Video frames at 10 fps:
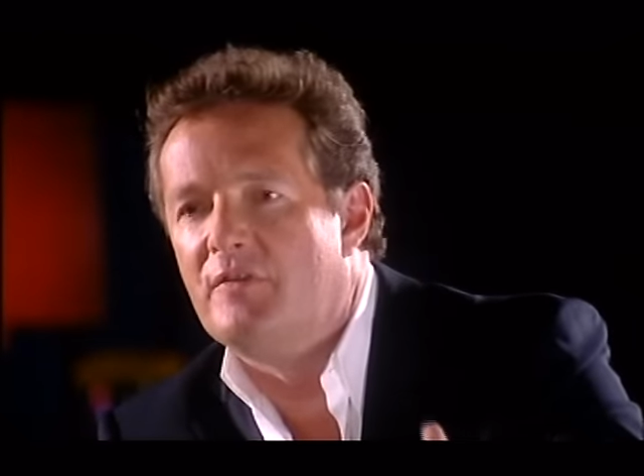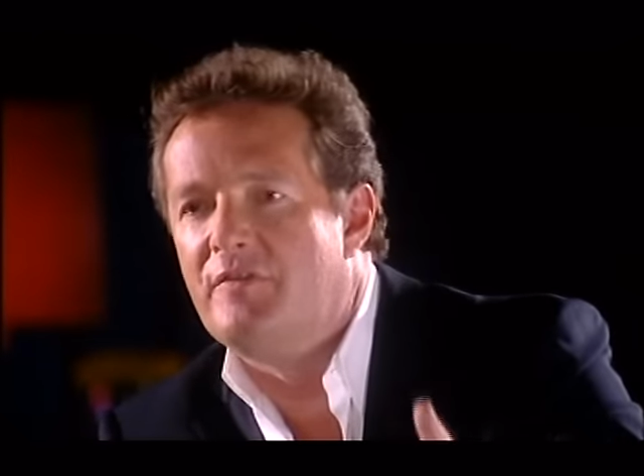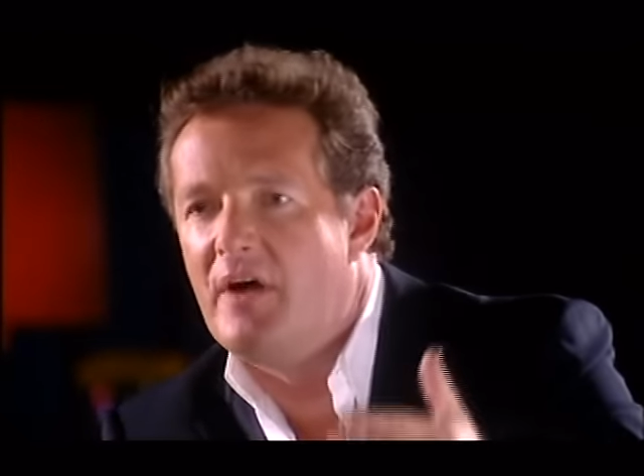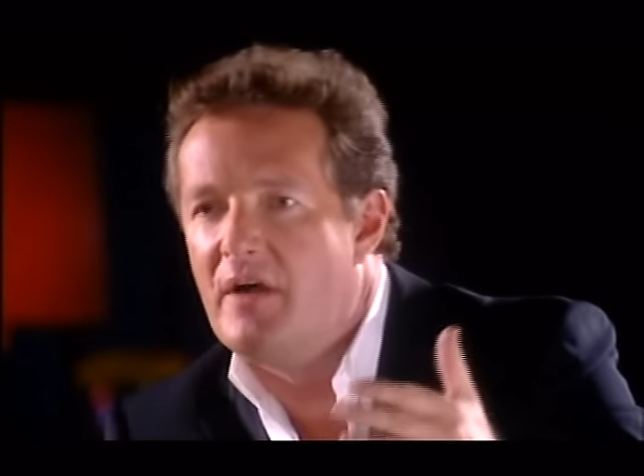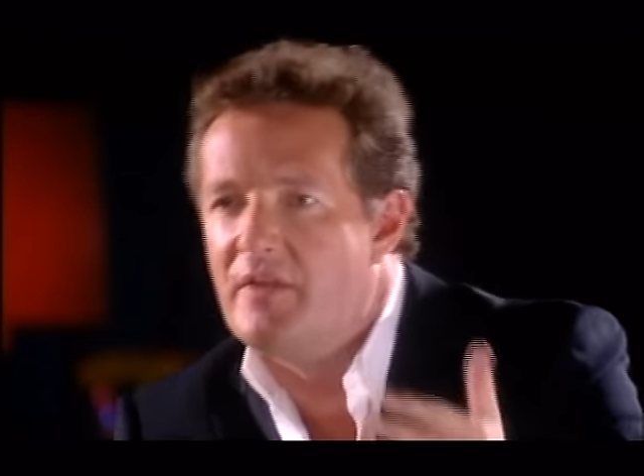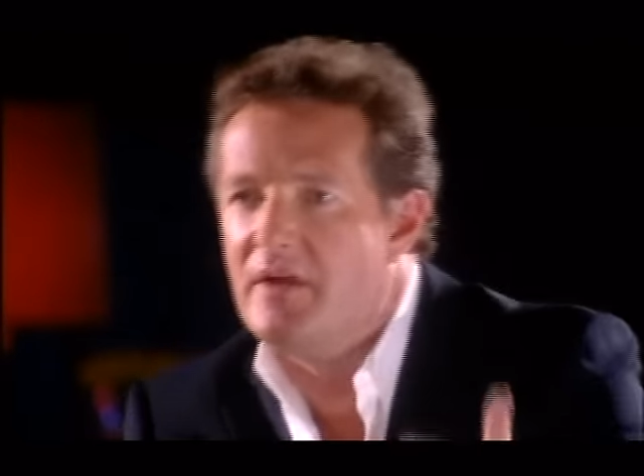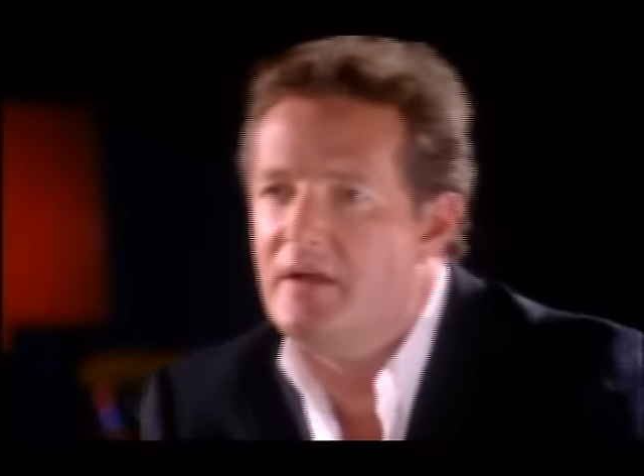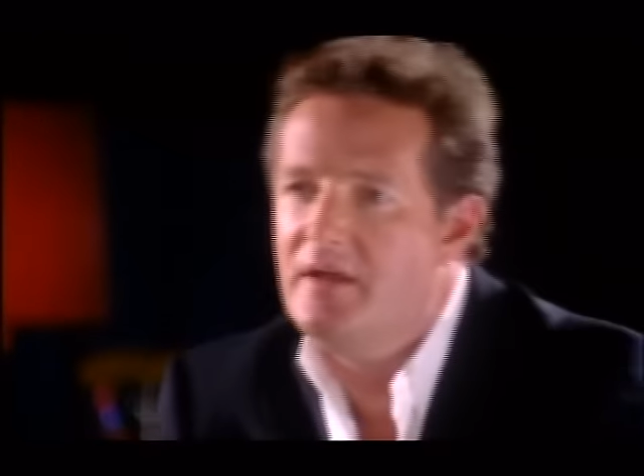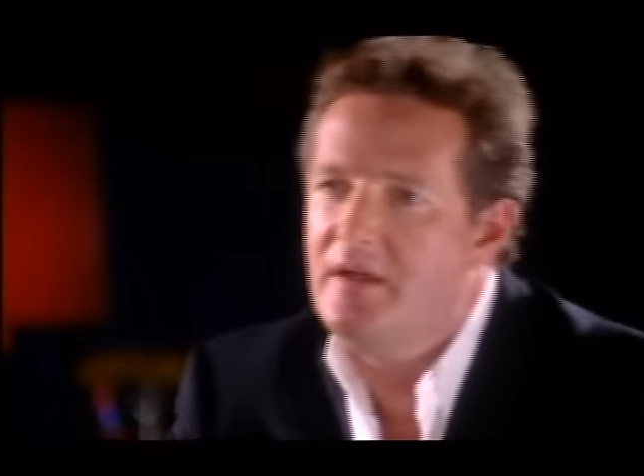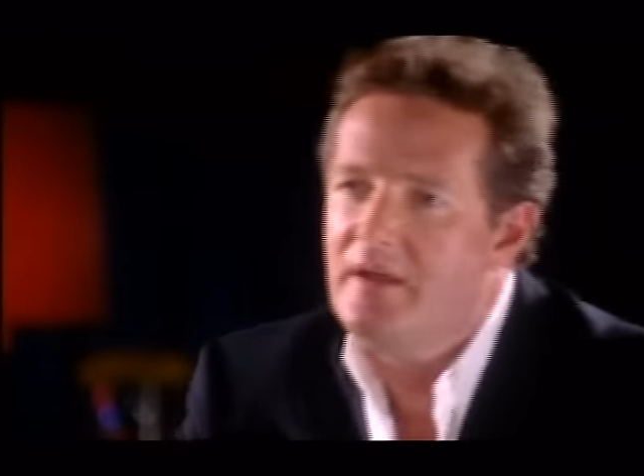Your
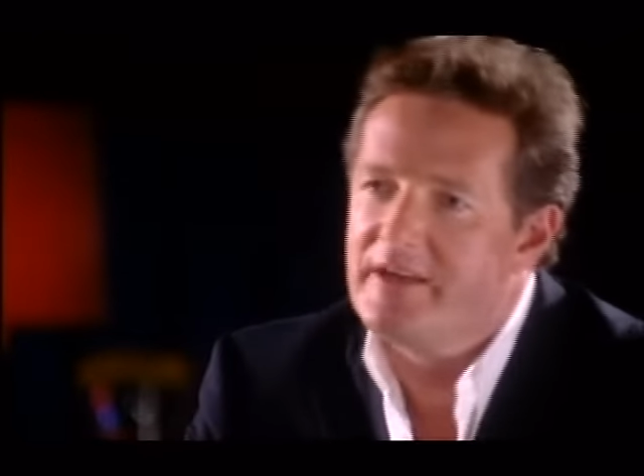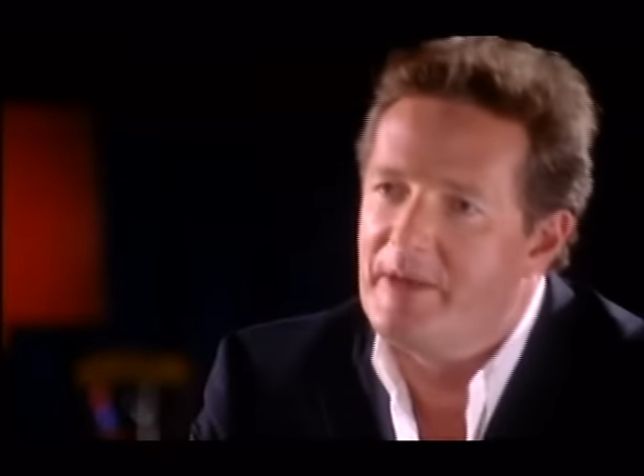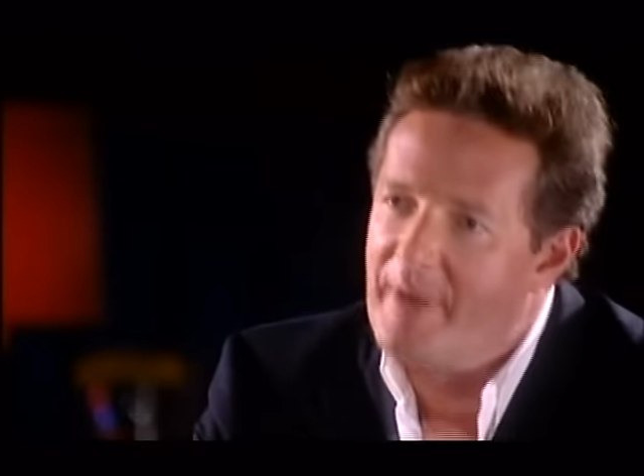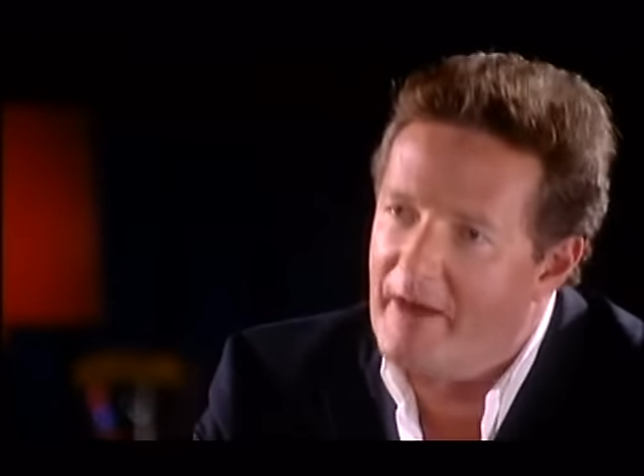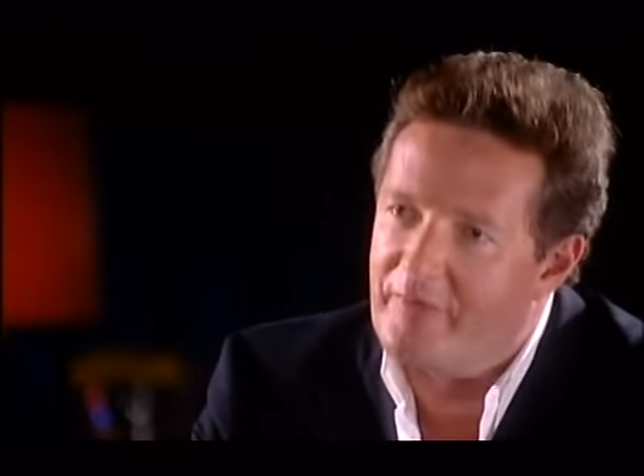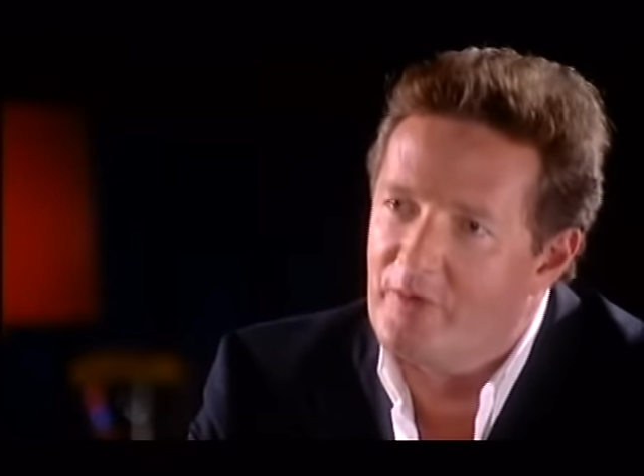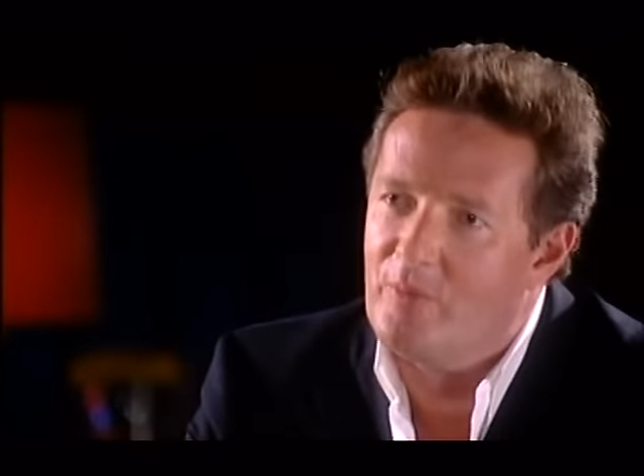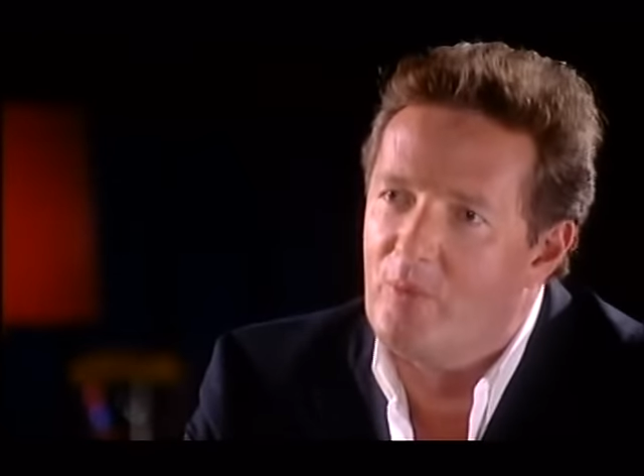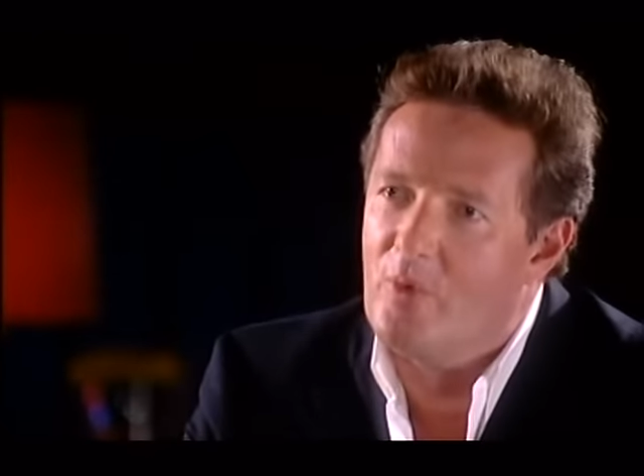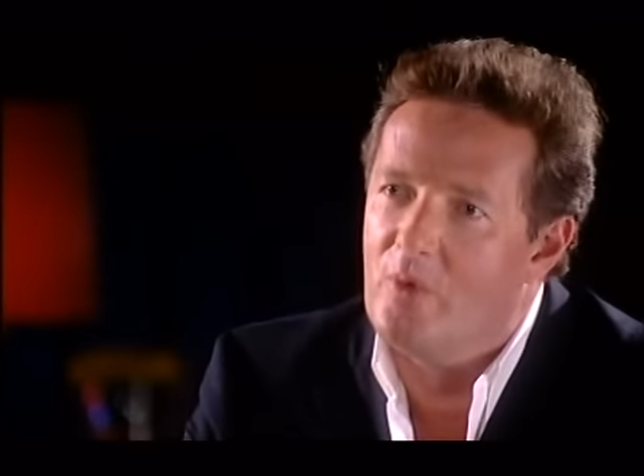father came back from
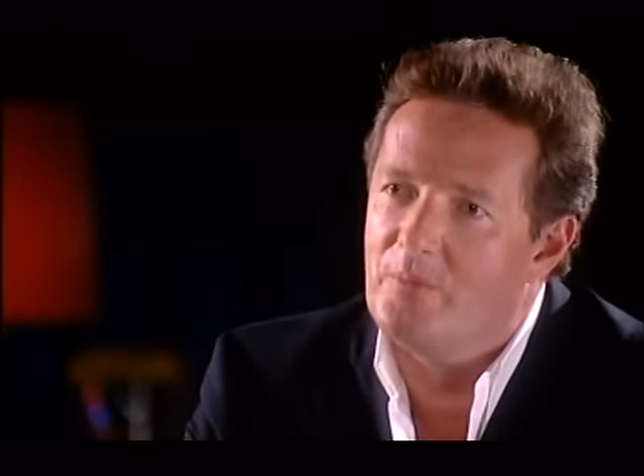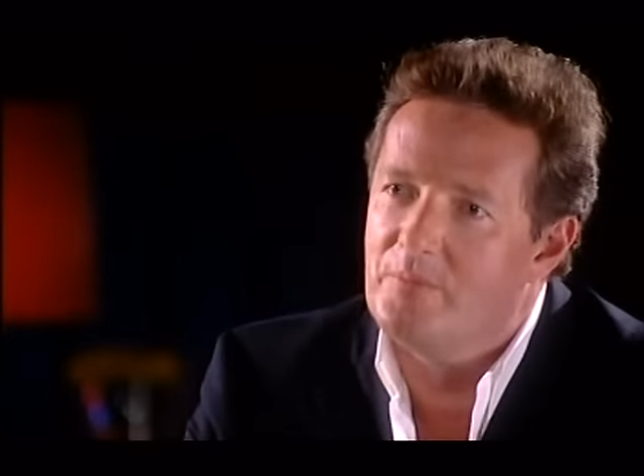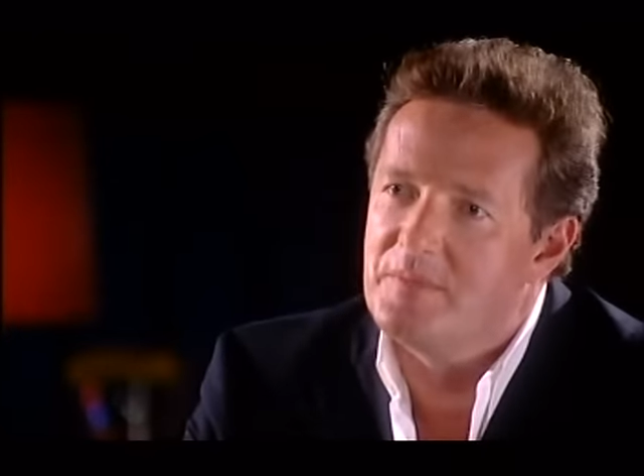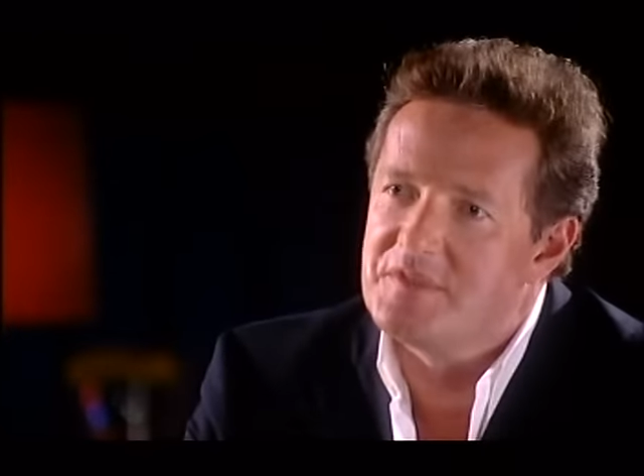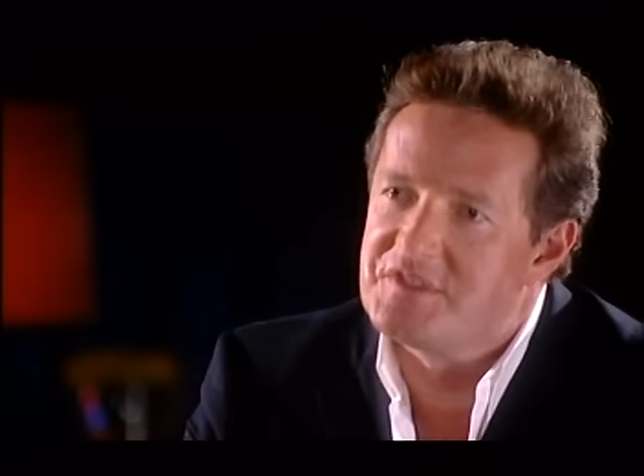the war,